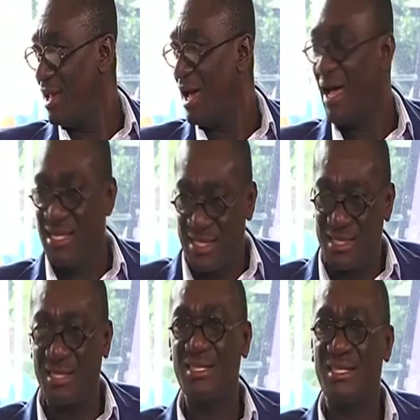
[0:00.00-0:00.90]
I
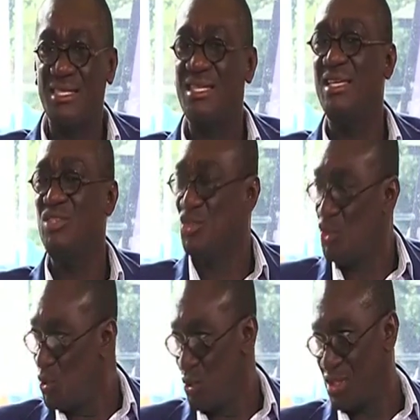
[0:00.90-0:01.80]
still see
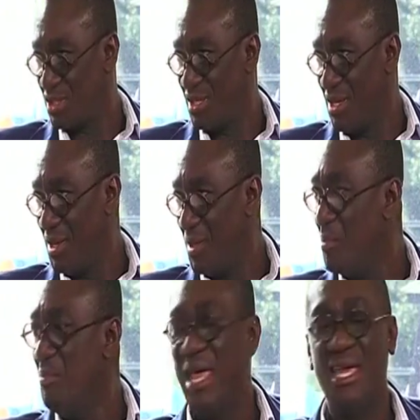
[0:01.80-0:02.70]
juice
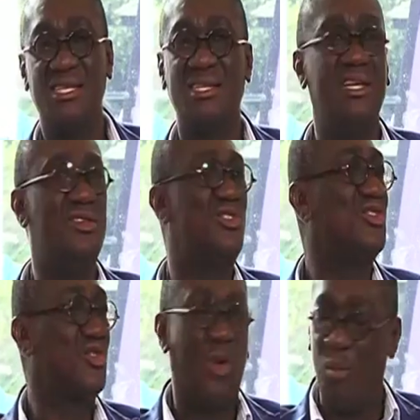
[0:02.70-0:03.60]
made in
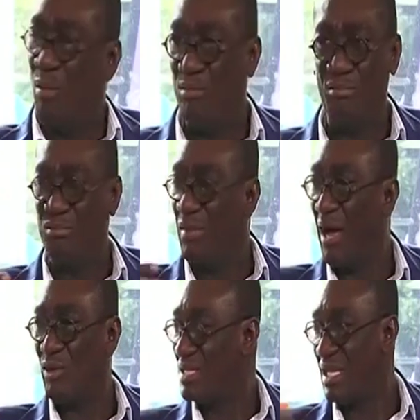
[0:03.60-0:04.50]
some
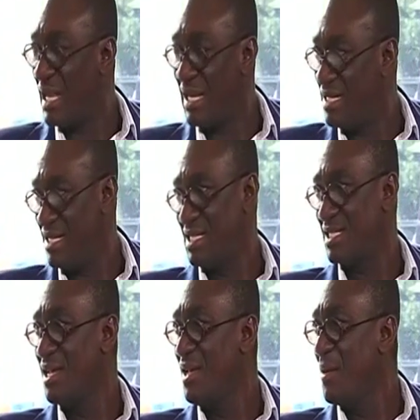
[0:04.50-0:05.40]
outlandish
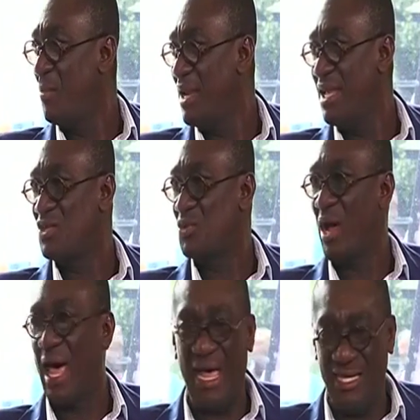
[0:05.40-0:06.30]
place
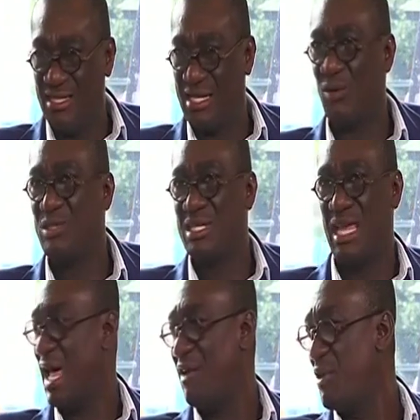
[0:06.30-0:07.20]
where I doubt they
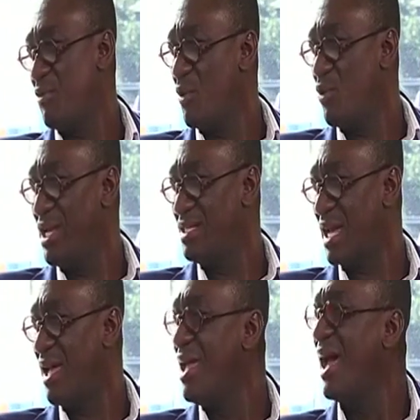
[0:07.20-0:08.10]
have a regulator. Can